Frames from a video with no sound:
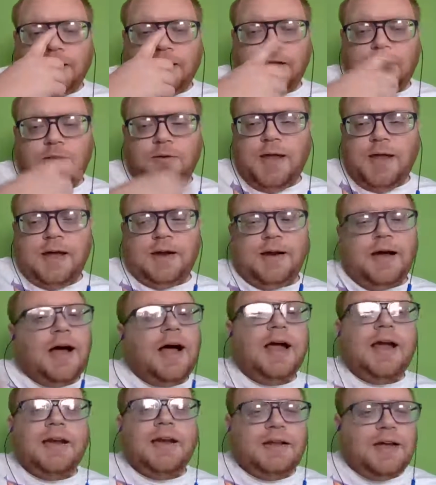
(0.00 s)
Like you can't
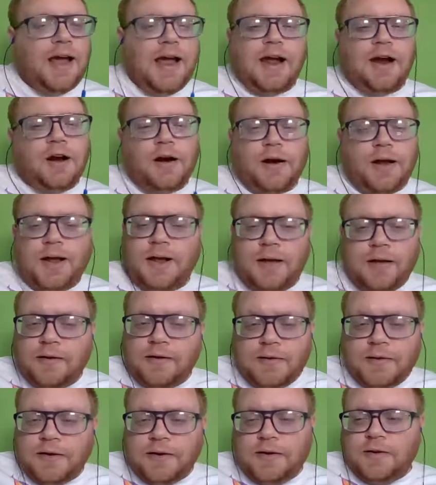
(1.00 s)
hide Carrie,
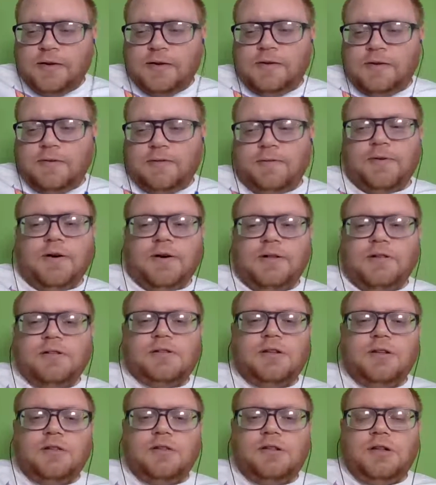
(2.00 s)
for
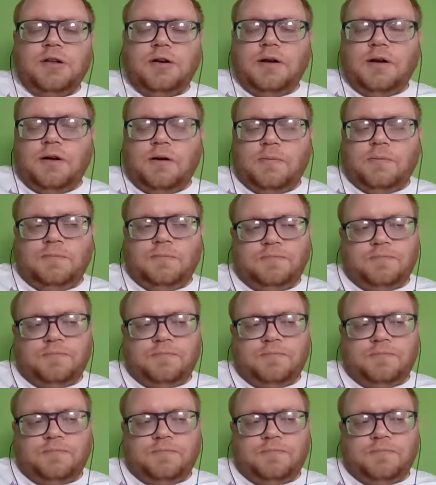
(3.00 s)
instance, you know.